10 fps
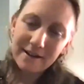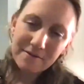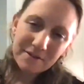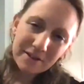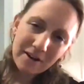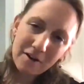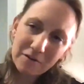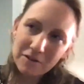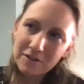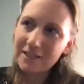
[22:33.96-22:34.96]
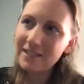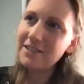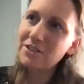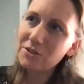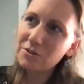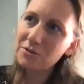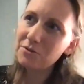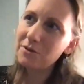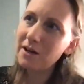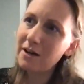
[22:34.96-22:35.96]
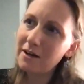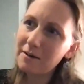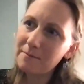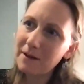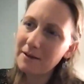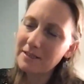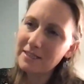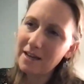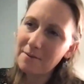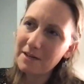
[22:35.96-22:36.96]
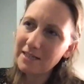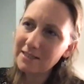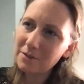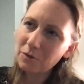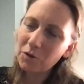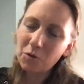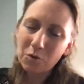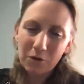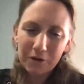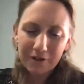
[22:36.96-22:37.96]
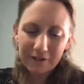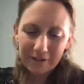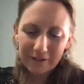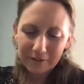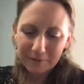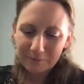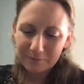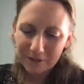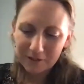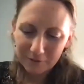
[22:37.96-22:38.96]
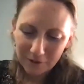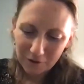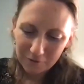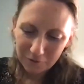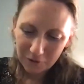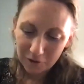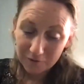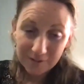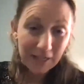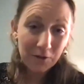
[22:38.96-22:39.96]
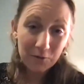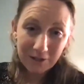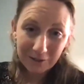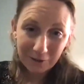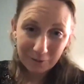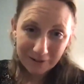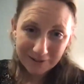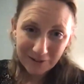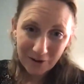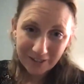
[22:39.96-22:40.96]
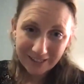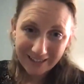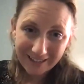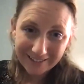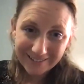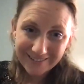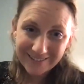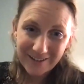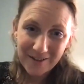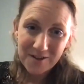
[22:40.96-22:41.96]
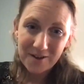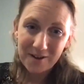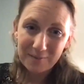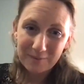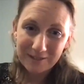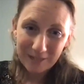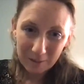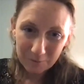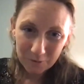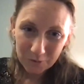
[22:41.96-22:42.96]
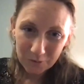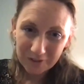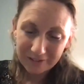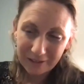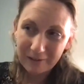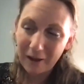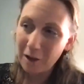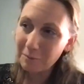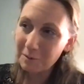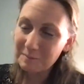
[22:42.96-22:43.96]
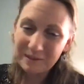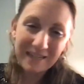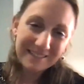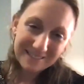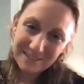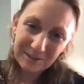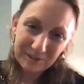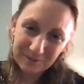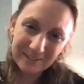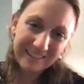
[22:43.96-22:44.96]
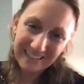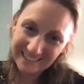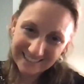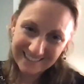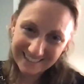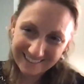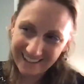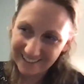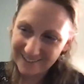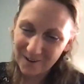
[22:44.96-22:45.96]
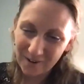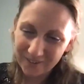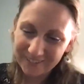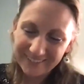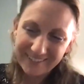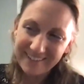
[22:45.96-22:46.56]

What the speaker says: of the covers that I do, I did record a cover of Psycho Killer by the Talking Heads on my debut ukulele album, and I still really like to sing that song.